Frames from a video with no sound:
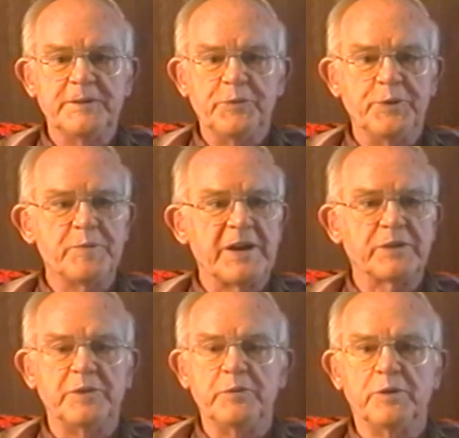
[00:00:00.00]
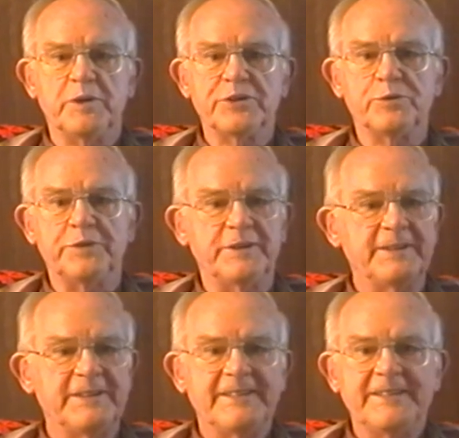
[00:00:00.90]
last day, we went back and we were
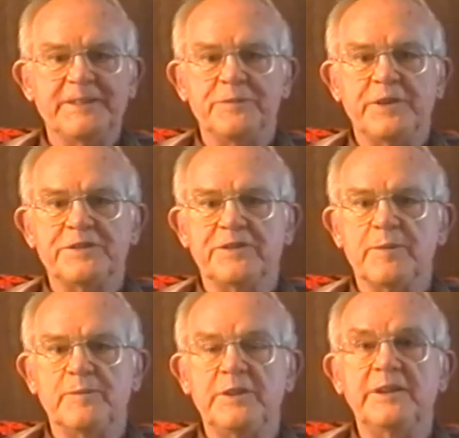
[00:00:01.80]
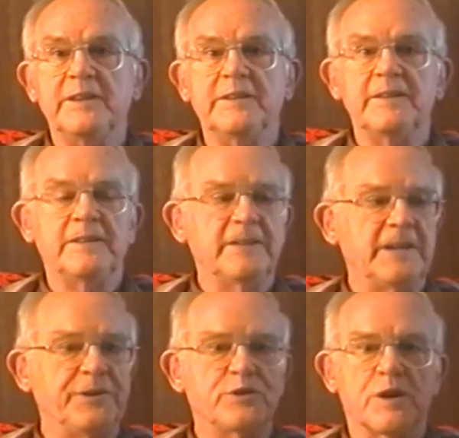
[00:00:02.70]
all huddled. Uh, up, and then
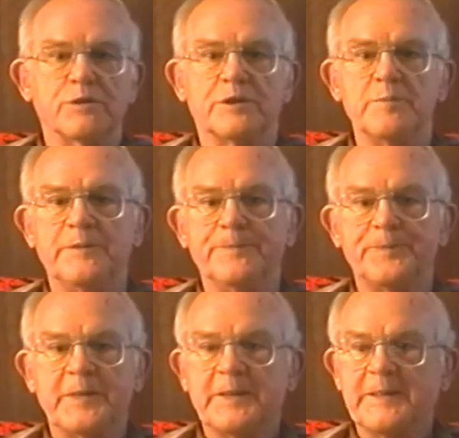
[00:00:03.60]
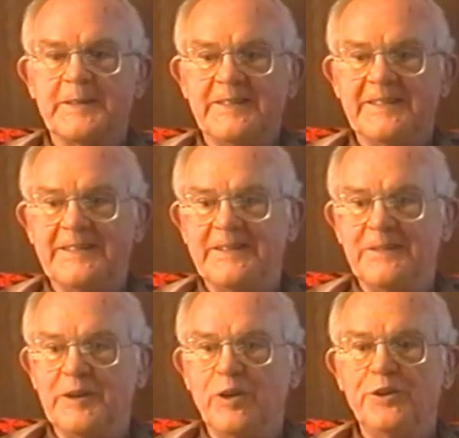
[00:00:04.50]
we uh, had the trucker come.
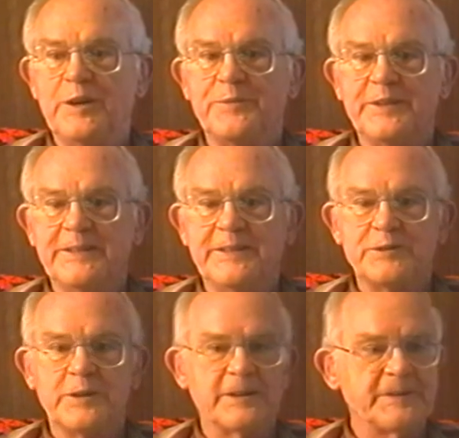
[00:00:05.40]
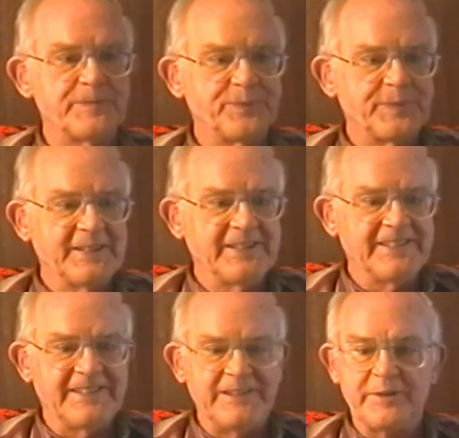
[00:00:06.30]
Uh, we loaded up the uh, truck
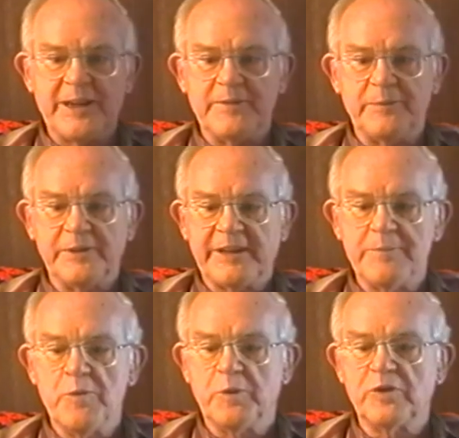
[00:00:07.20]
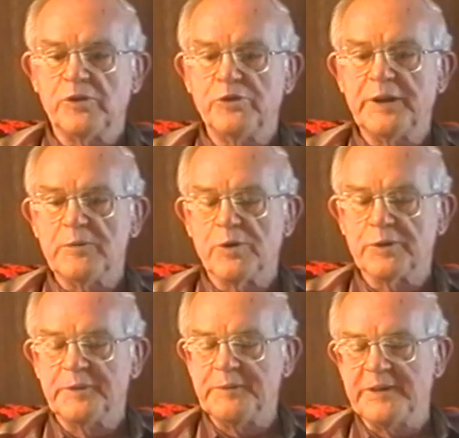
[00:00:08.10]
and we came, and we came home, we
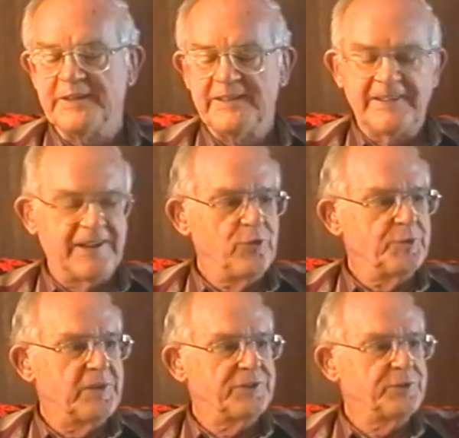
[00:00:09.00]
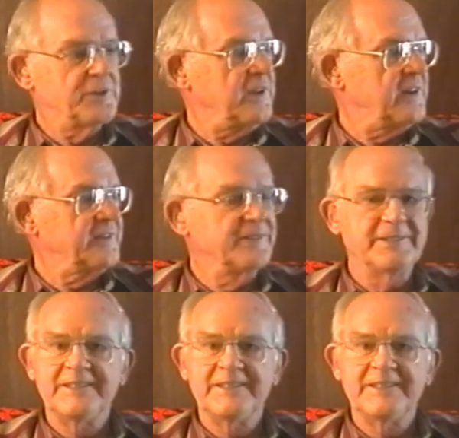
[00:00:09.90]
weren't going to do any more. we got home about